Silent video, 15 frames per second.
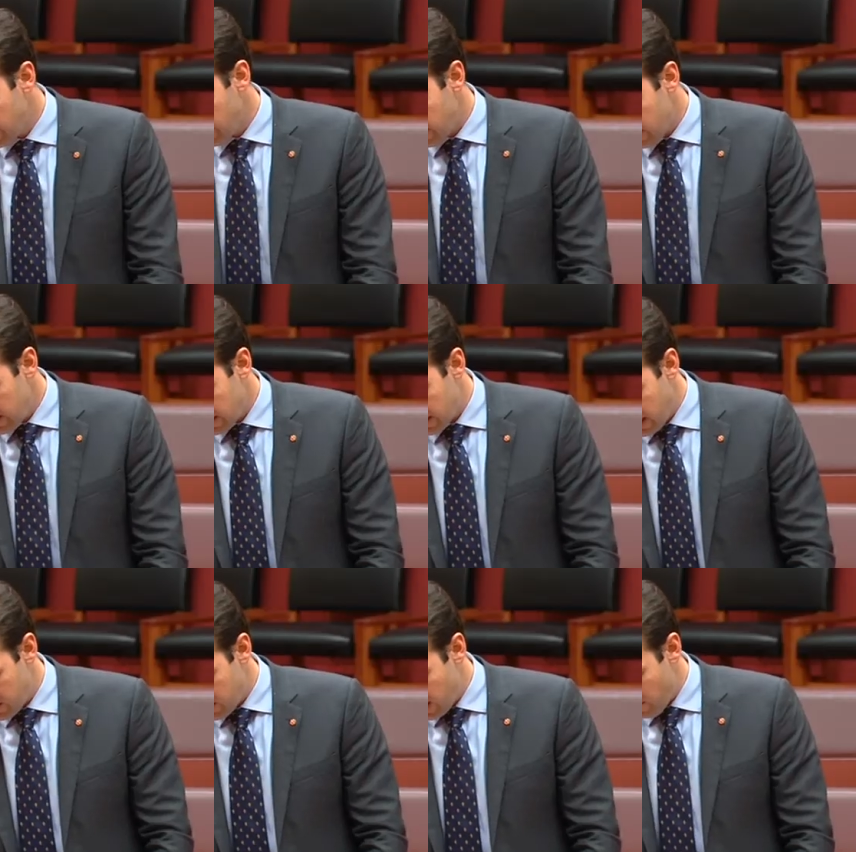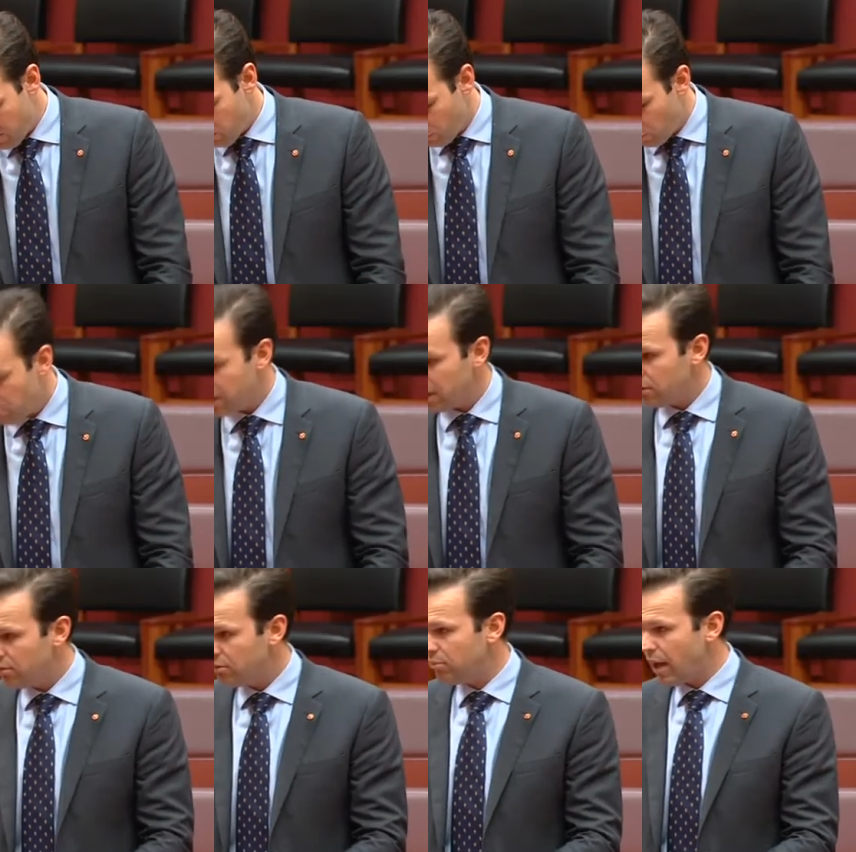can indicate the government will
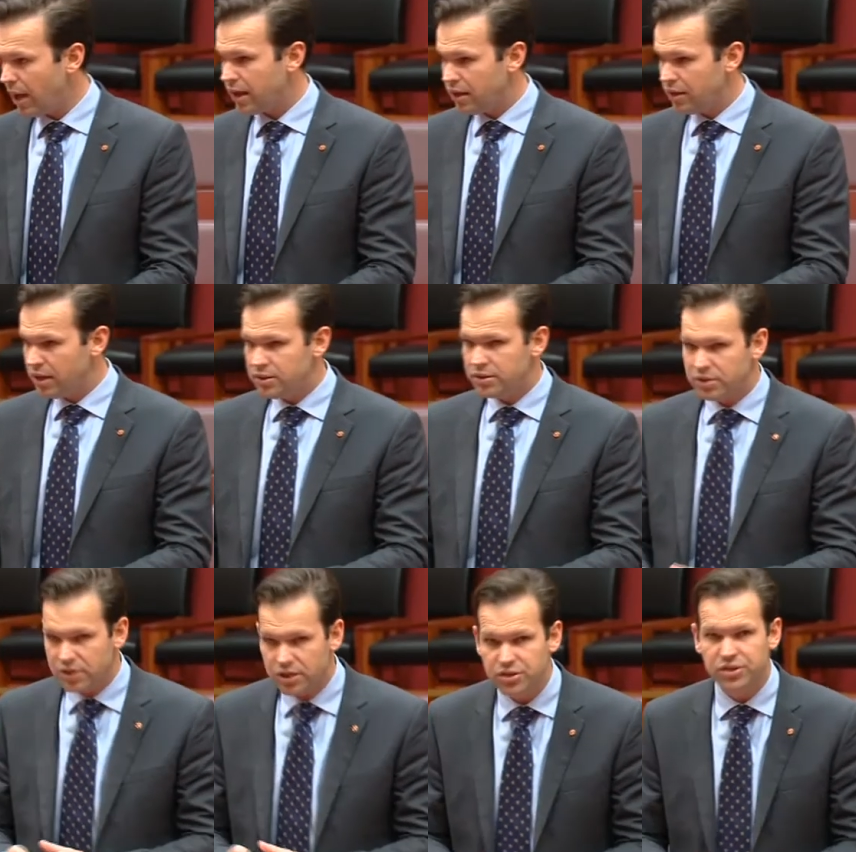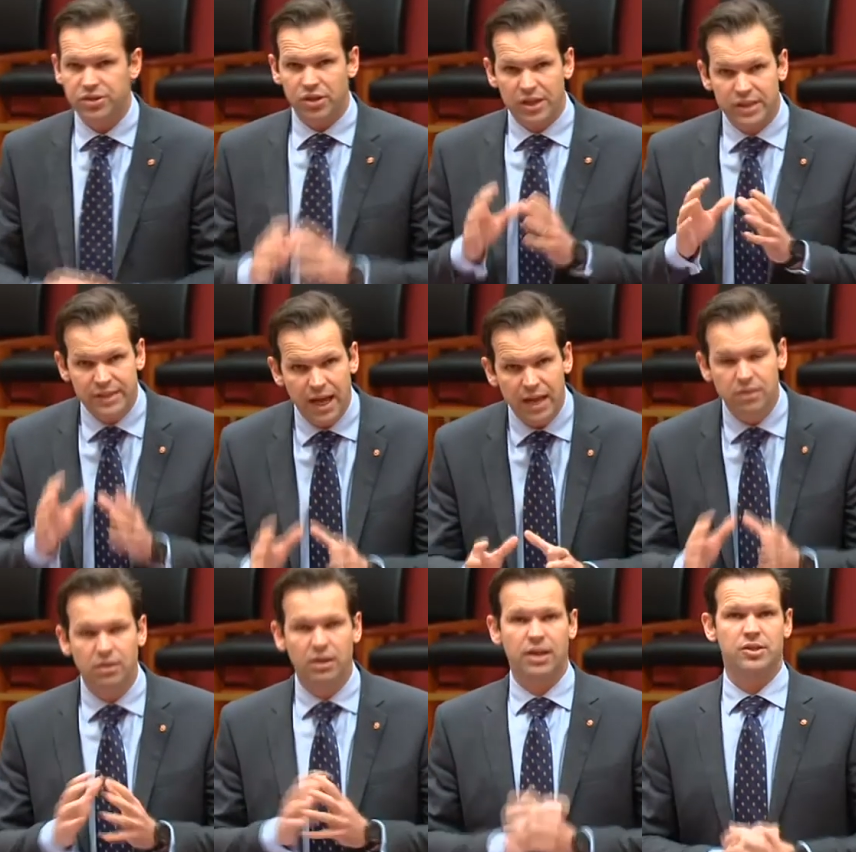be making these decisions, as I
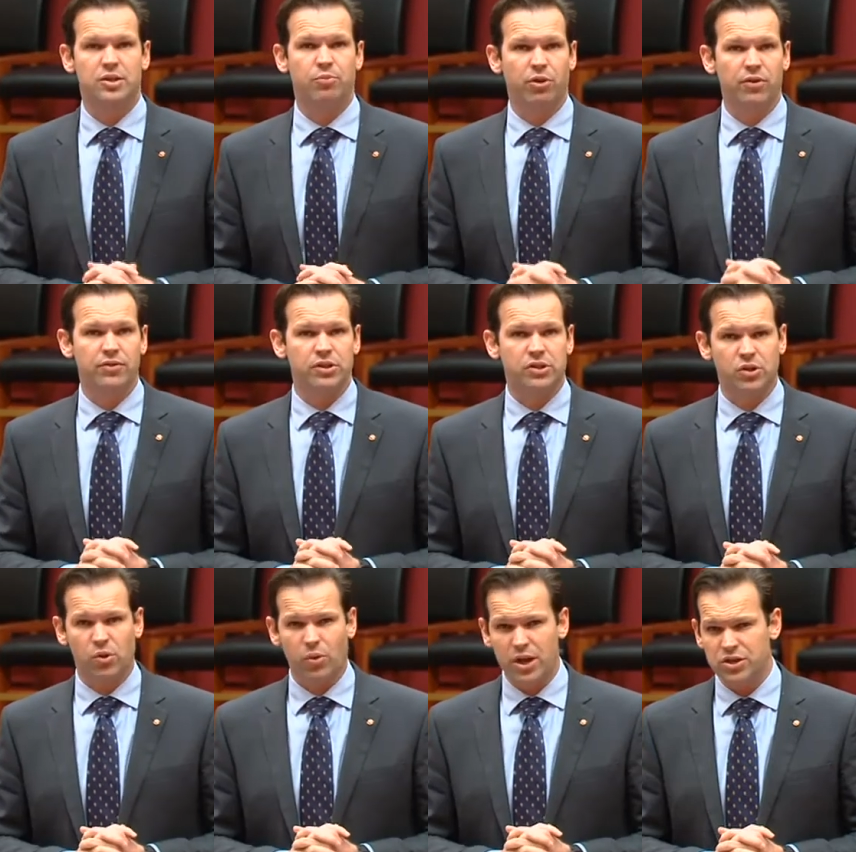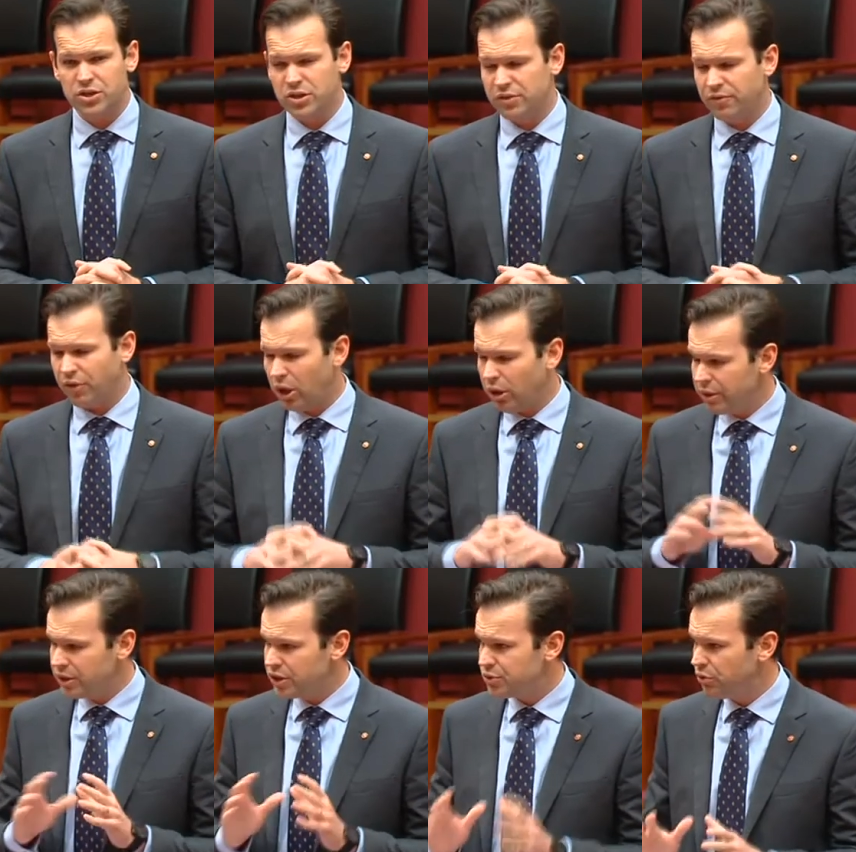said, in answer to previous questions,
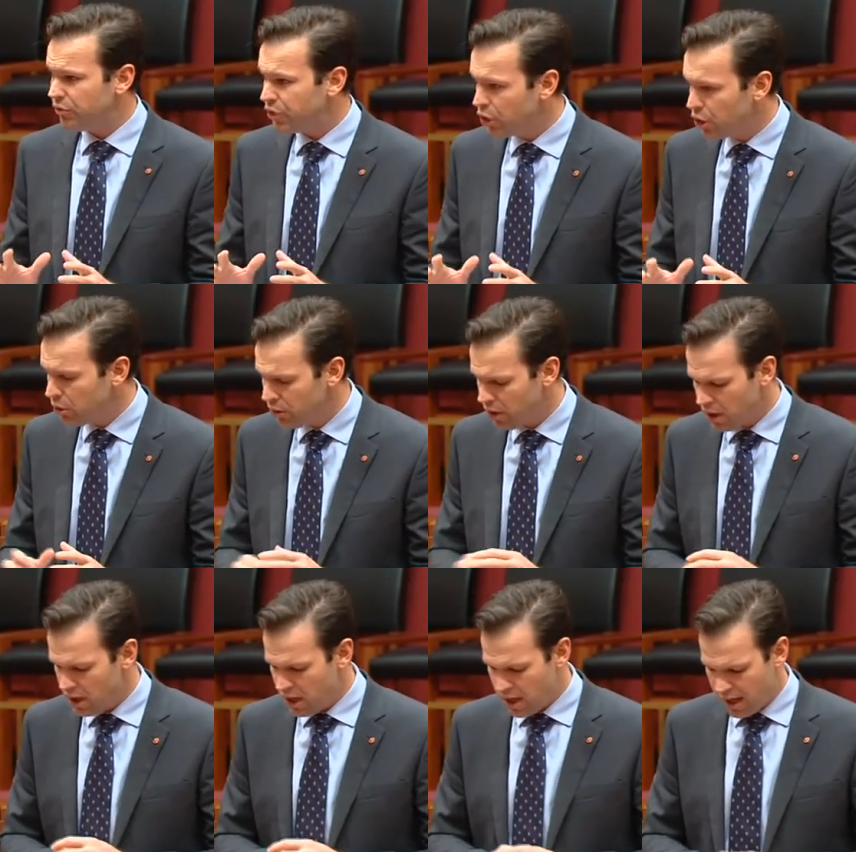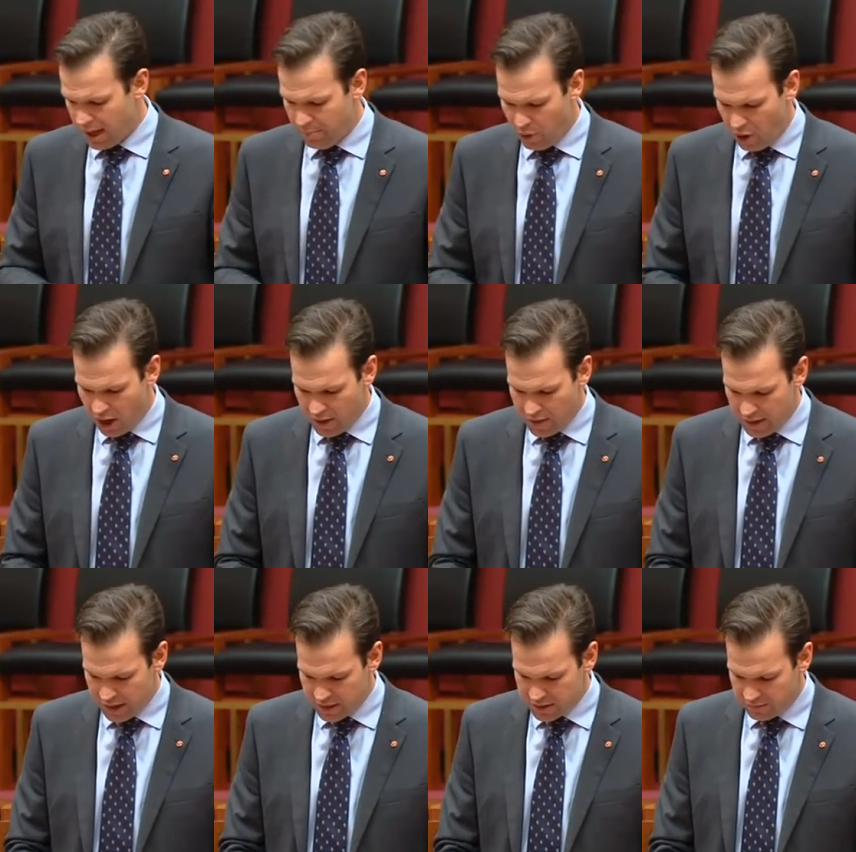following this review by
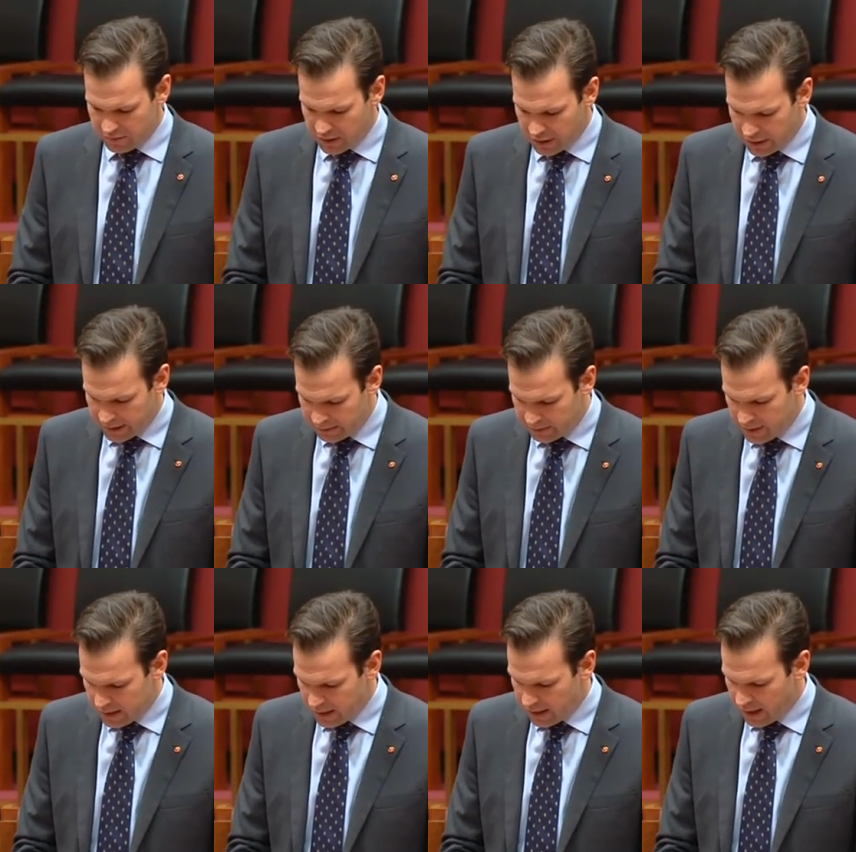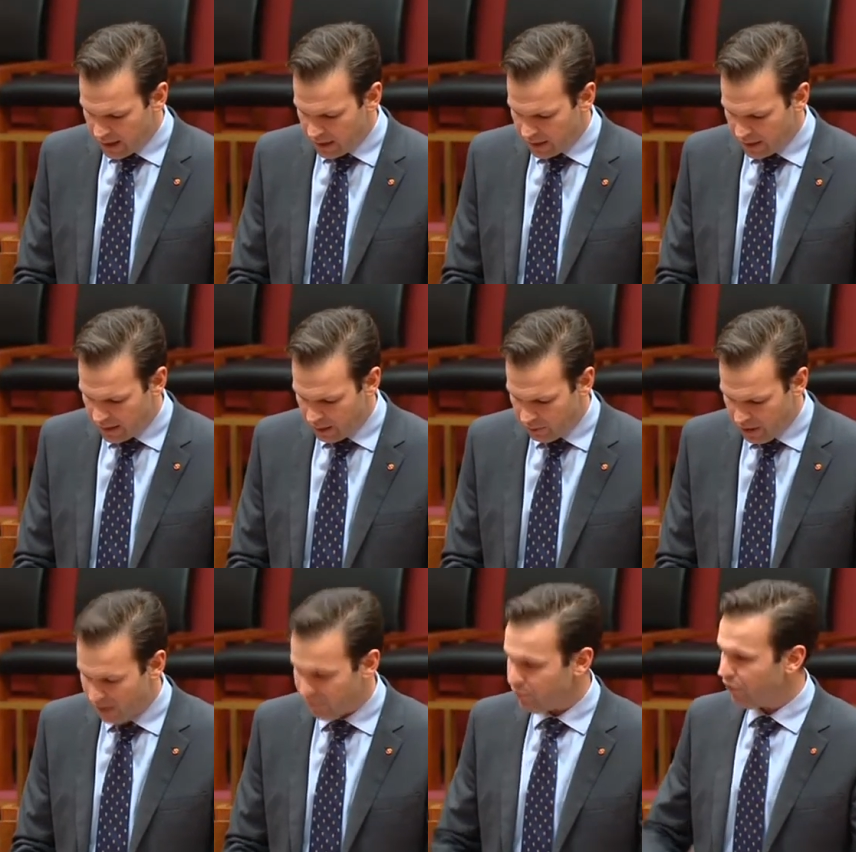the end of the year. and we
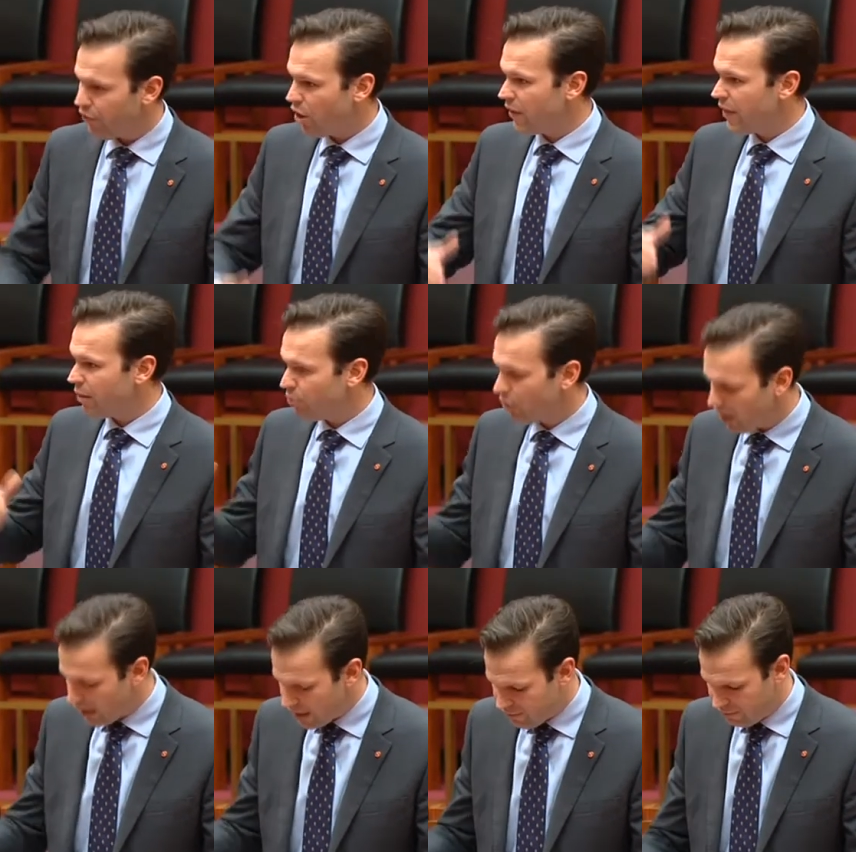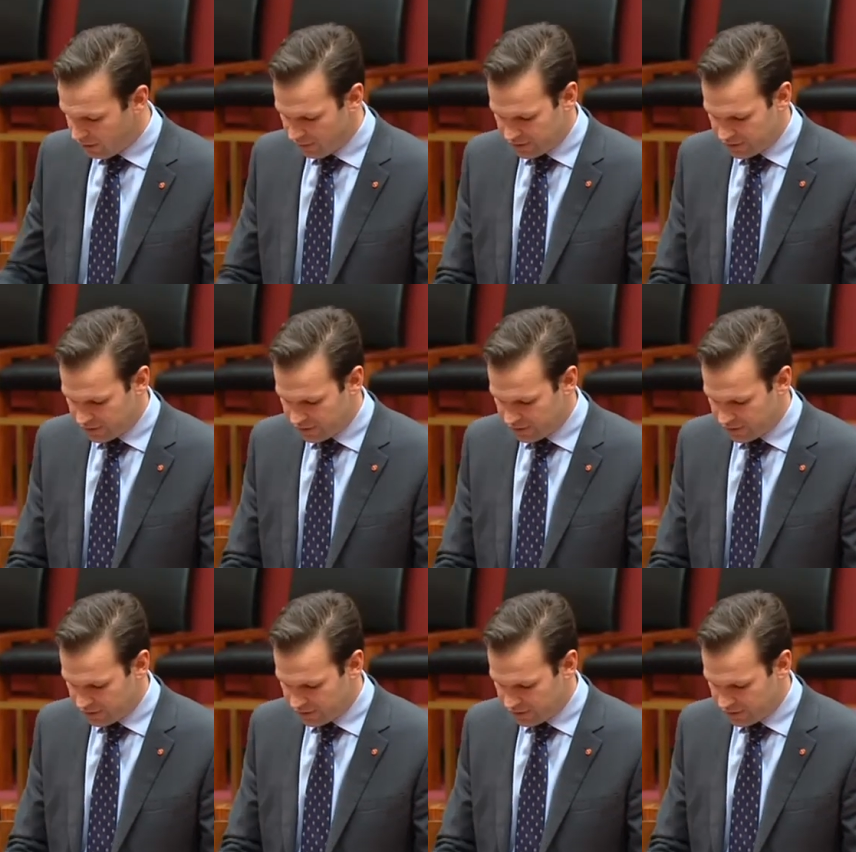have provided that relief over